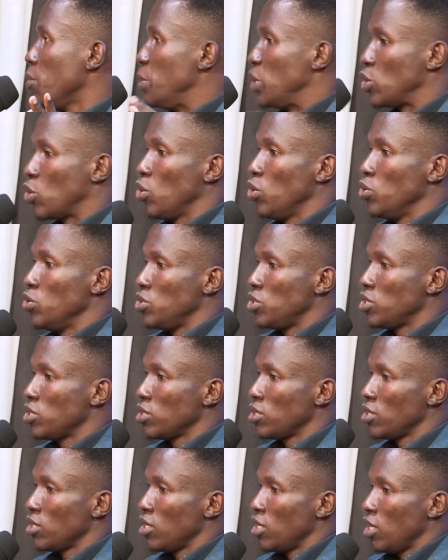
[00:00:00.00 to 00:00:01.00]

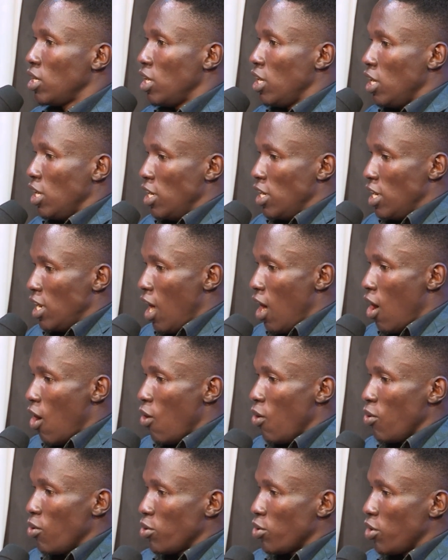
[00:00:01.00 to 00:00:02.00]
Because
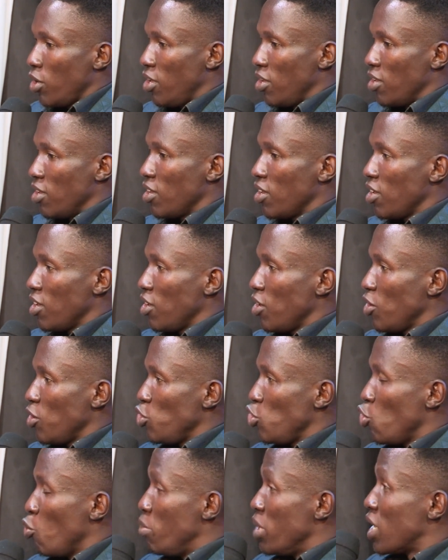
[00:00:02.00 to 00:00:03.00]
now
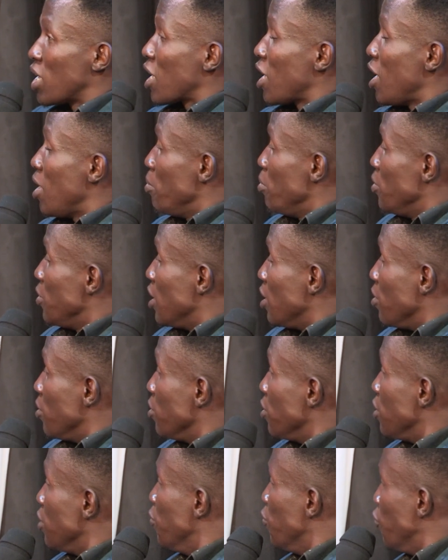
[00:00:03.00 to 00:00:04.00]
you become the
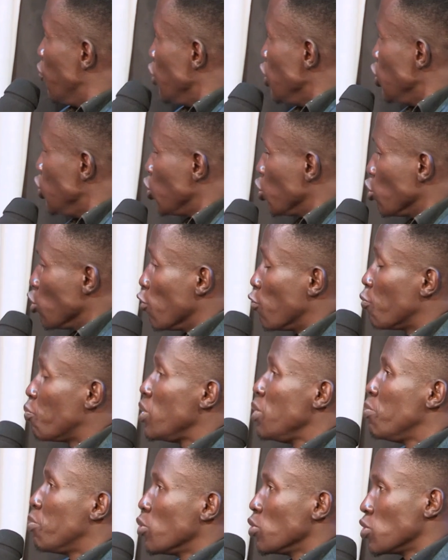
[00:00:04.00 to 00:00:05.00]
vision of
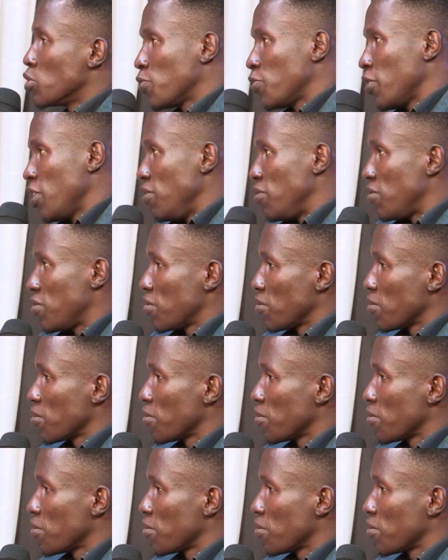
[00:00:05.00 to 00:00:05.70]
people's faith.